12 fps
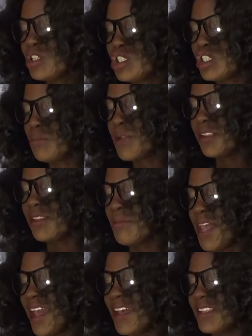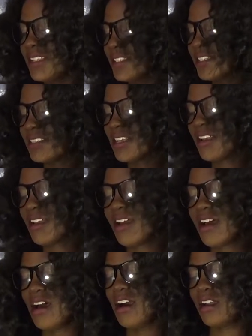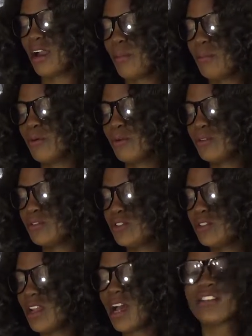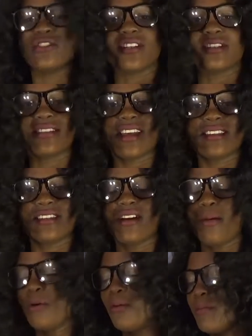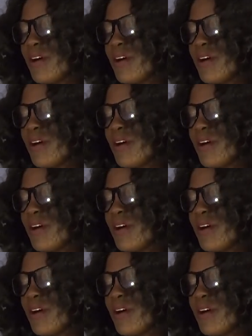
shipping them as a couple, not just as a couple,